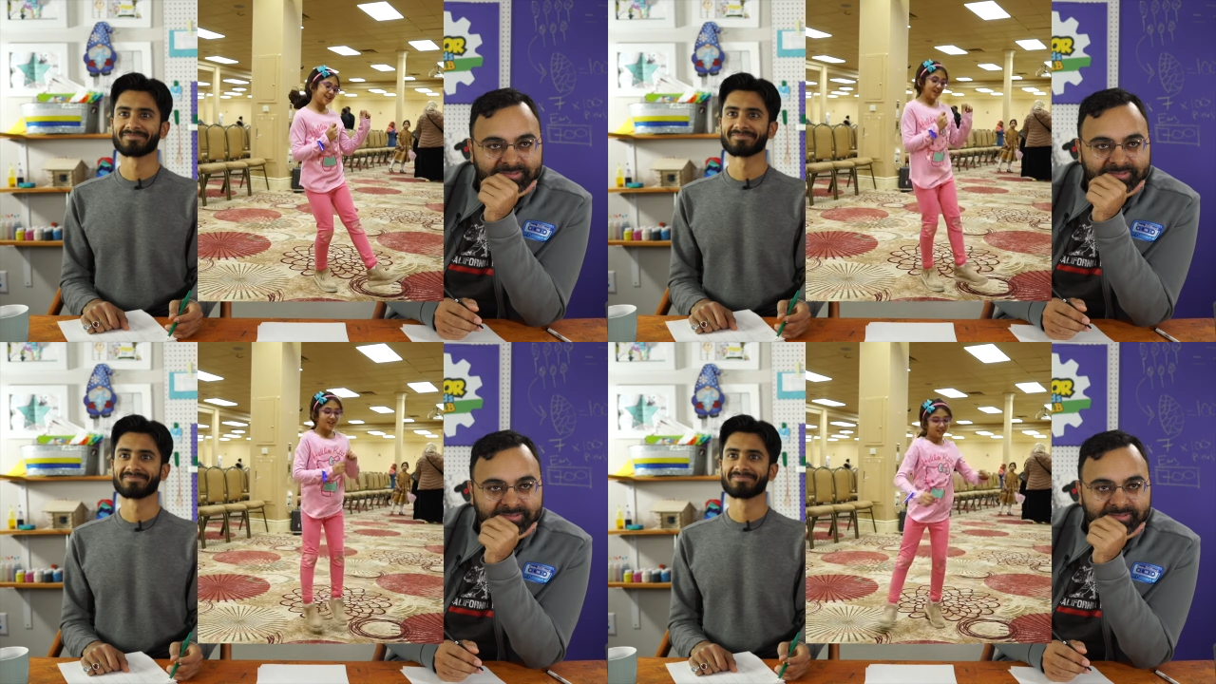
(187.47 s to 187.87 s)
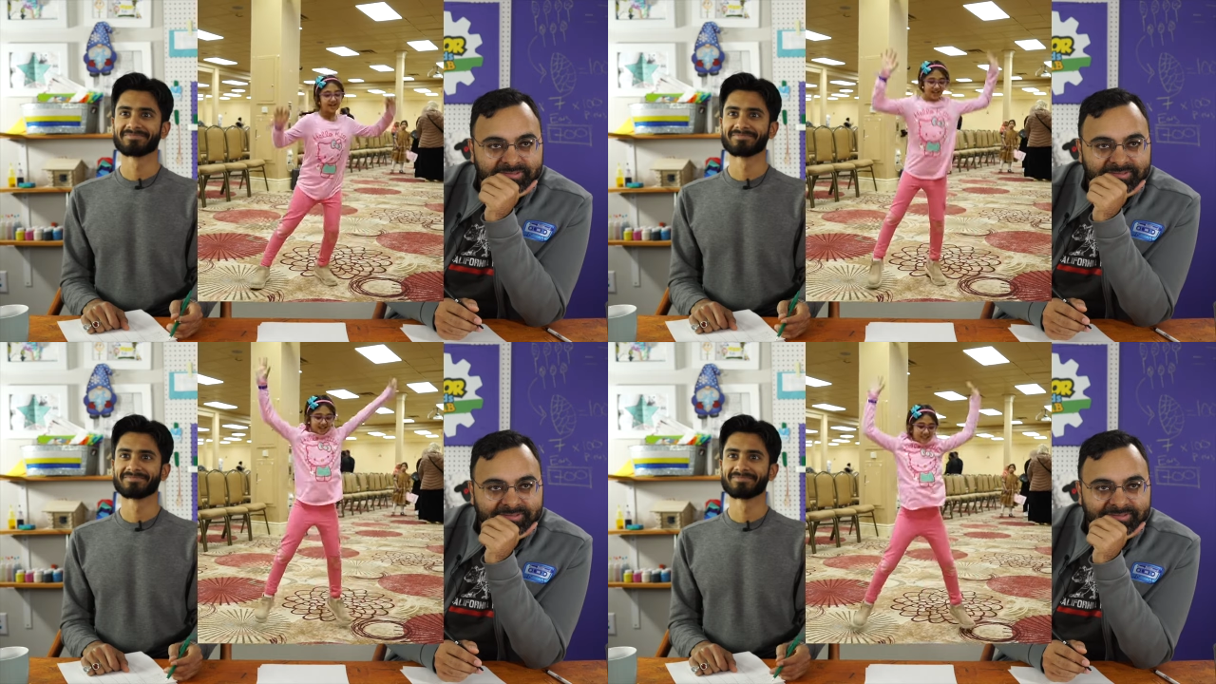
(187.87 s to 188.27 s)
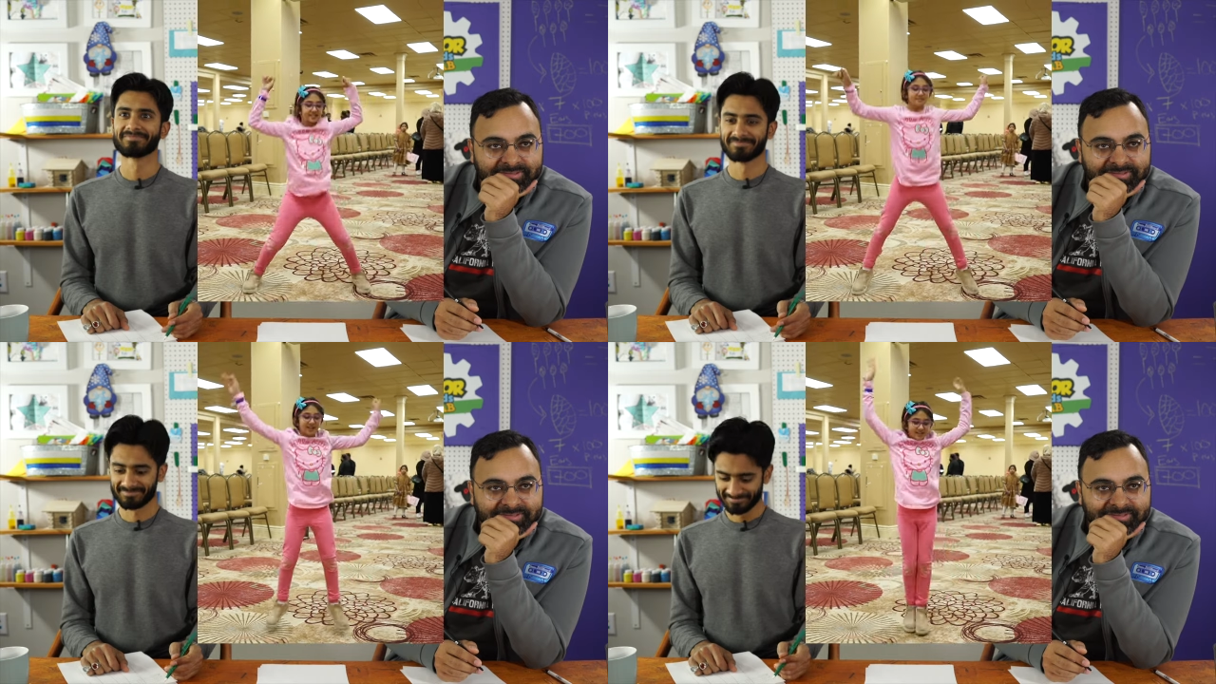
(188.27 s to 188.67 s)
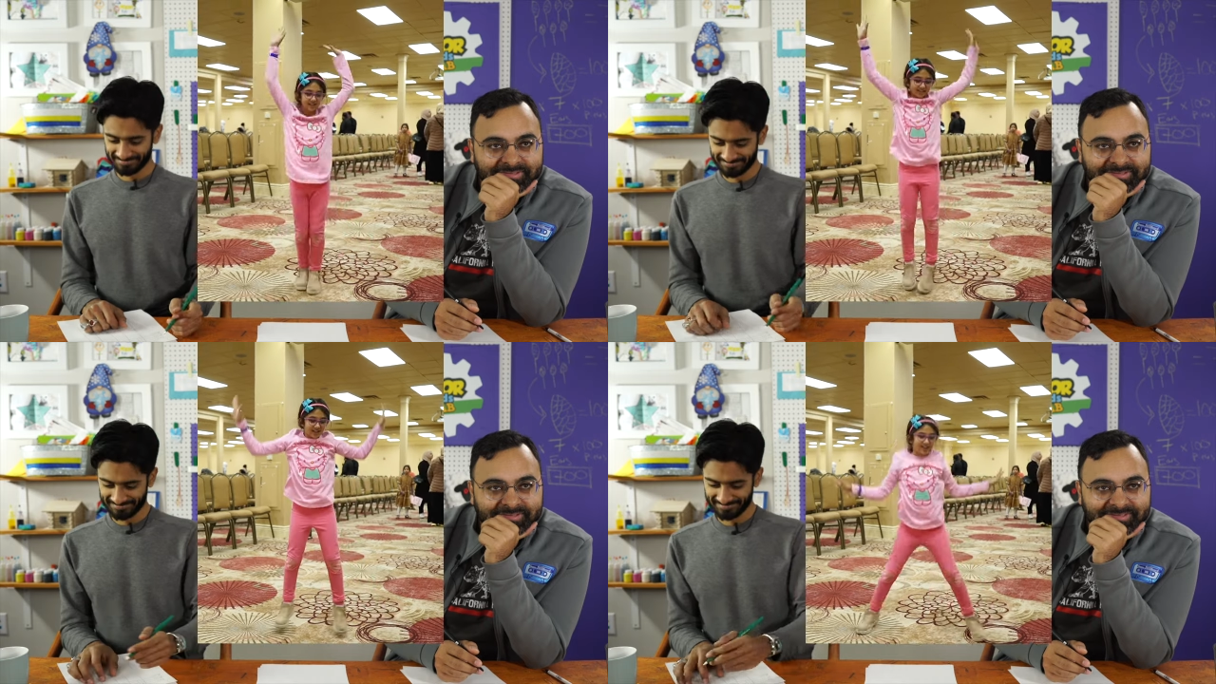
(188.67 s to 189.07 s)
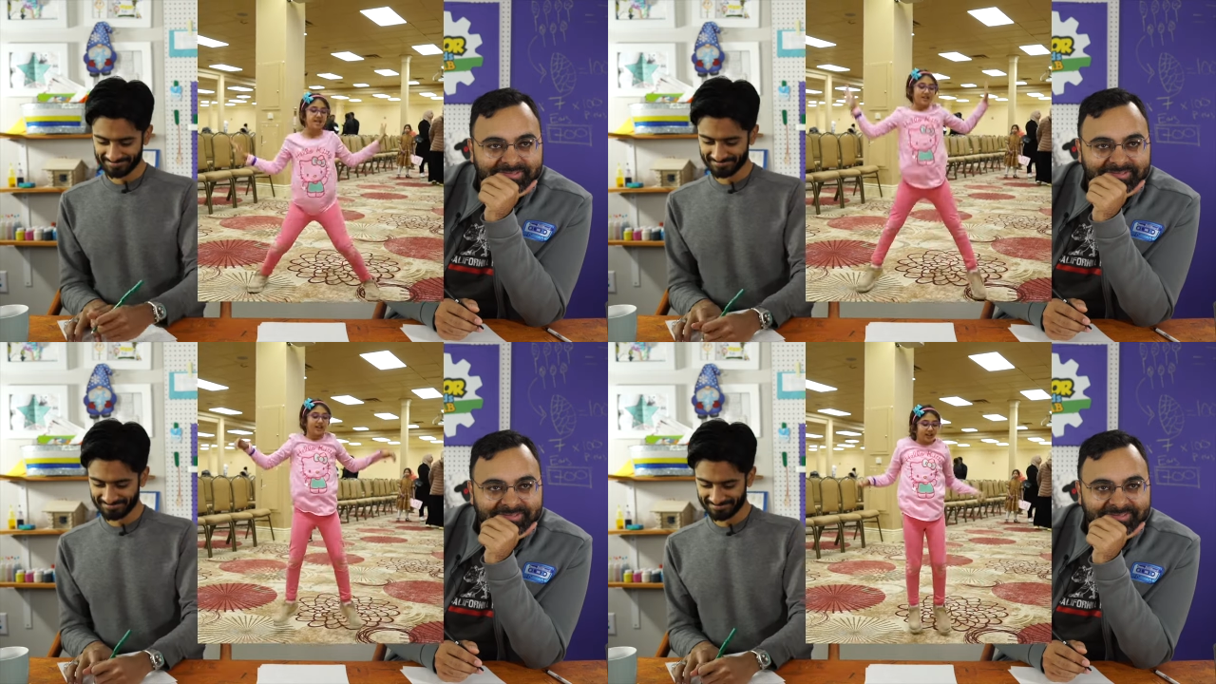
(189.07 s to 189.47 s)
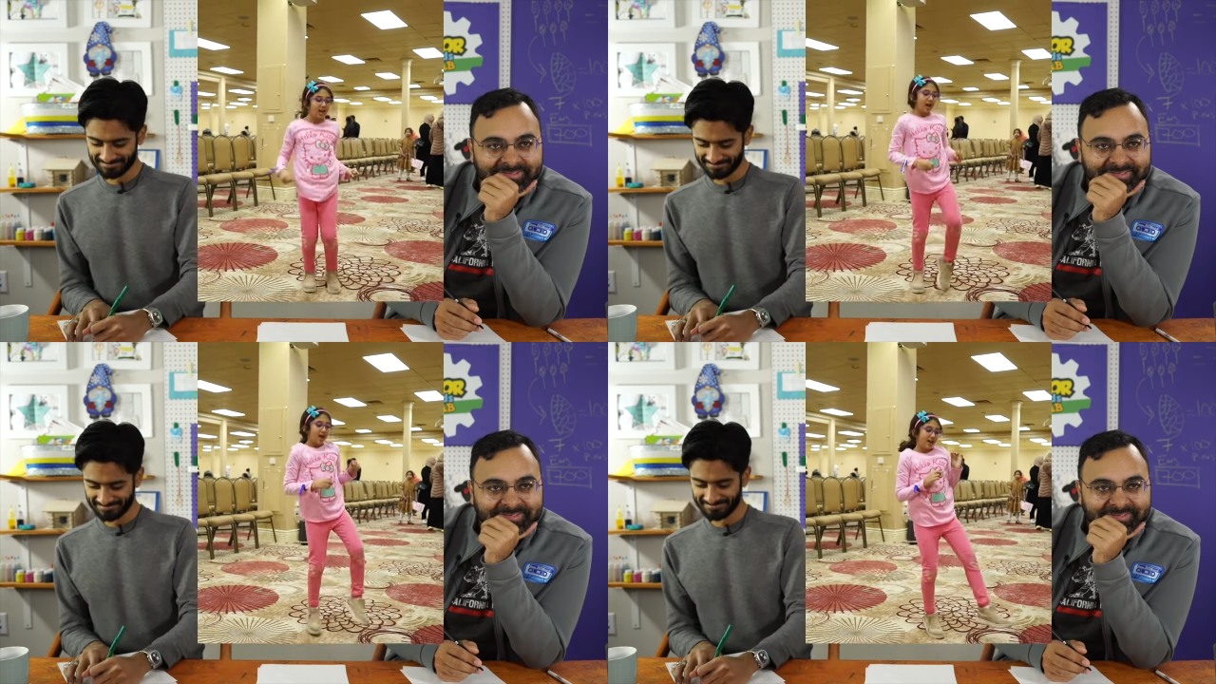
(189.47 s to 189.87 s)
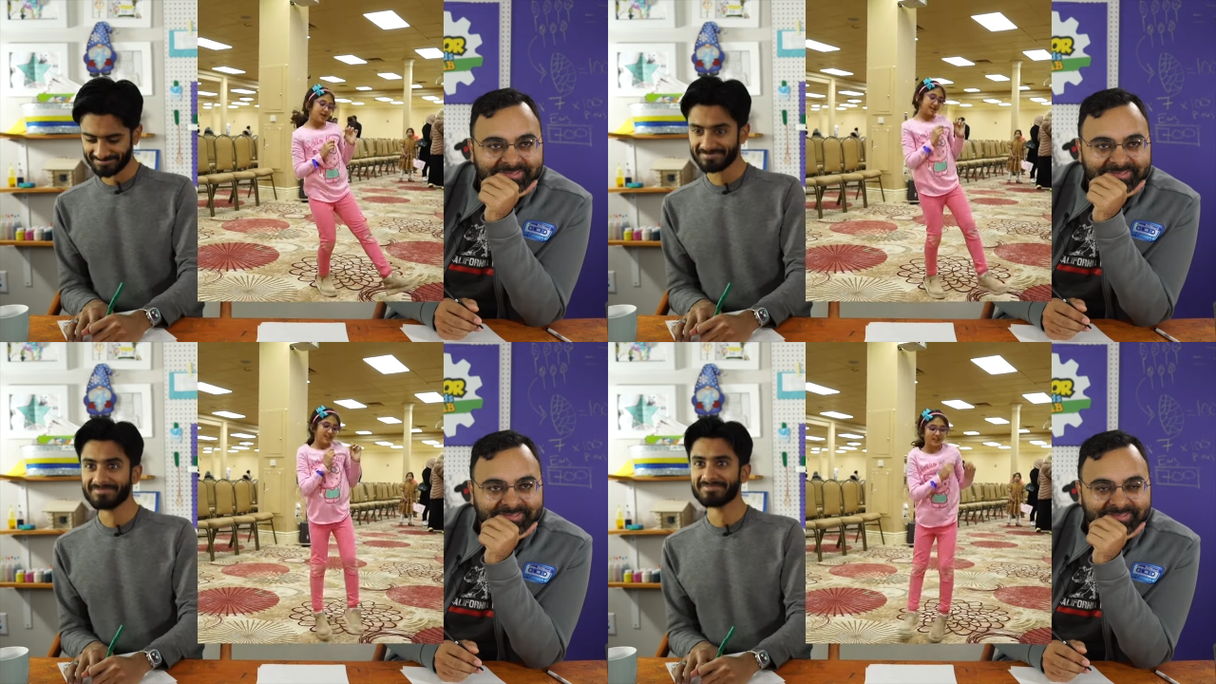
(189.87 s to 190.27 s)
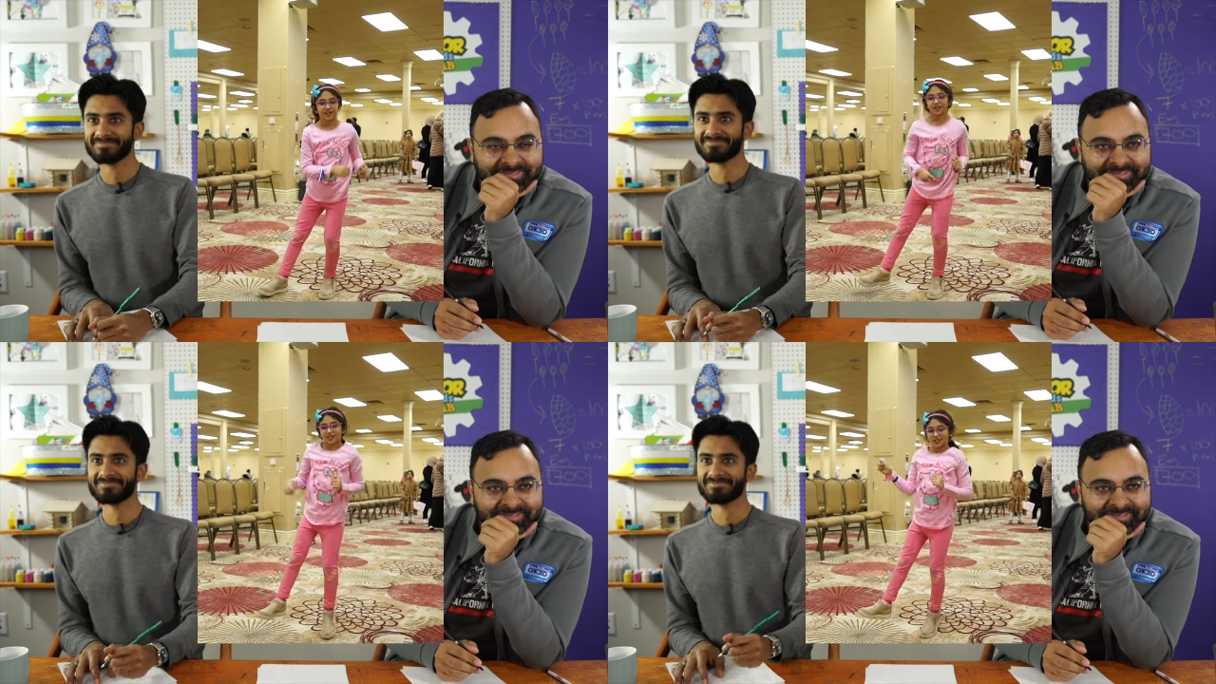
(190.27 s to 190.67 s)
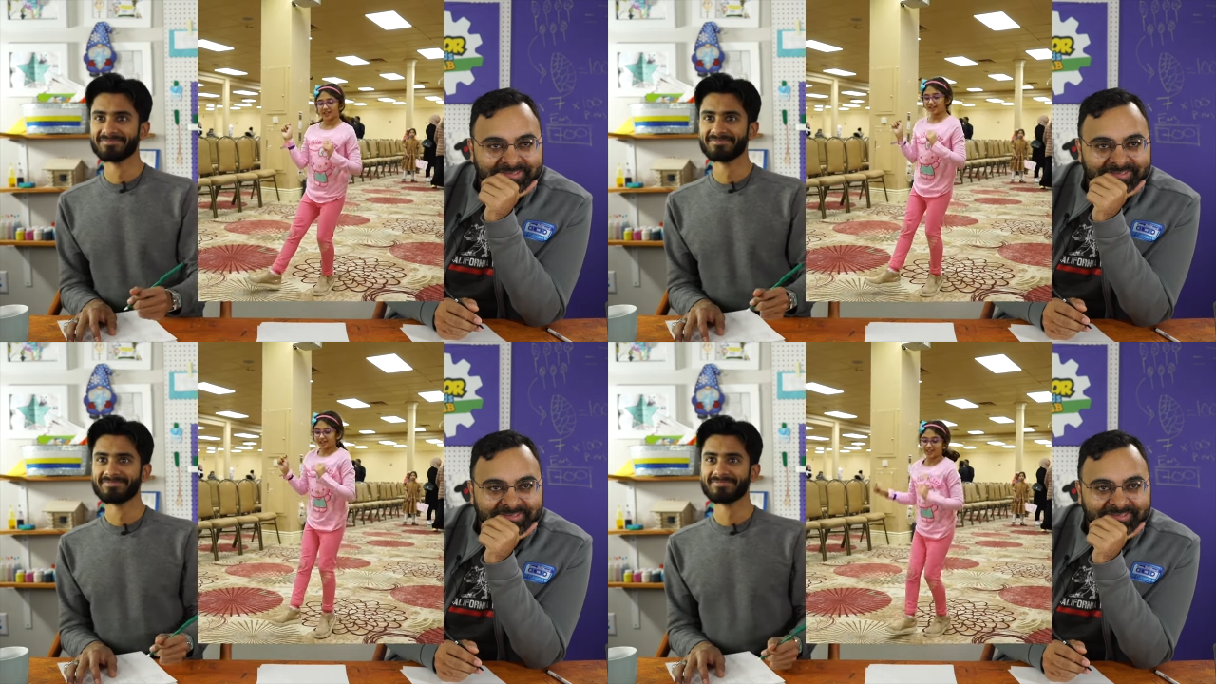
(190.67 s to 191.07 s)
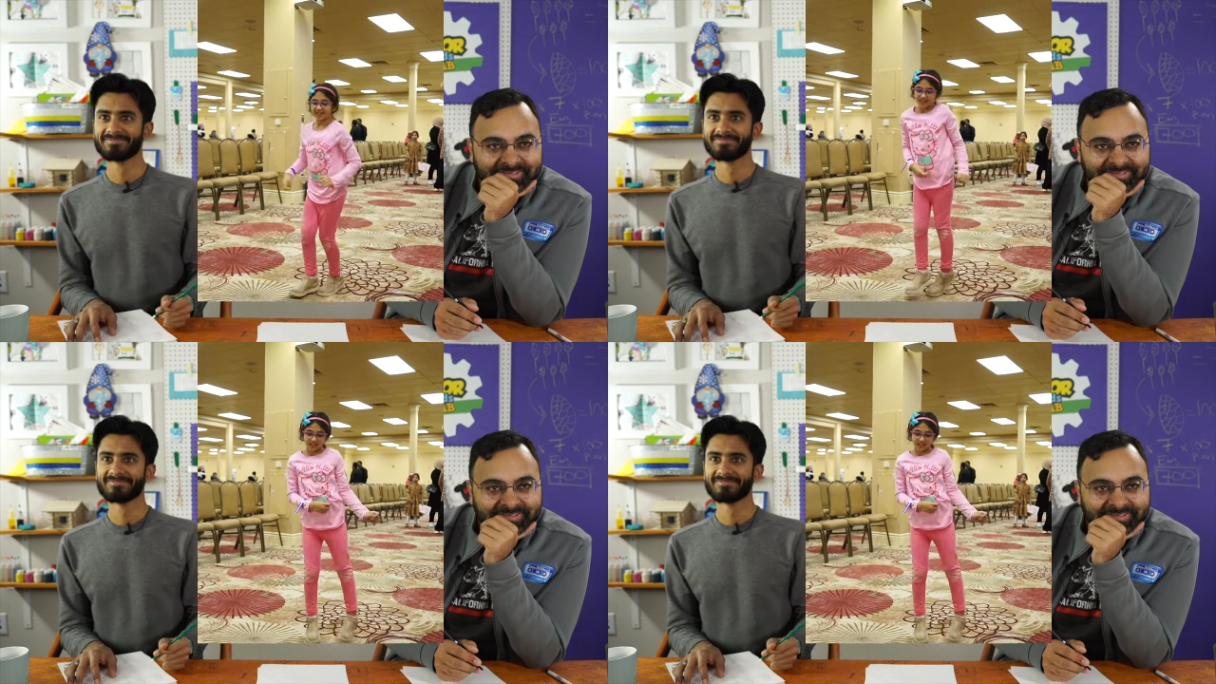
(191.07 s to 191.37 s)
Nobody speaks.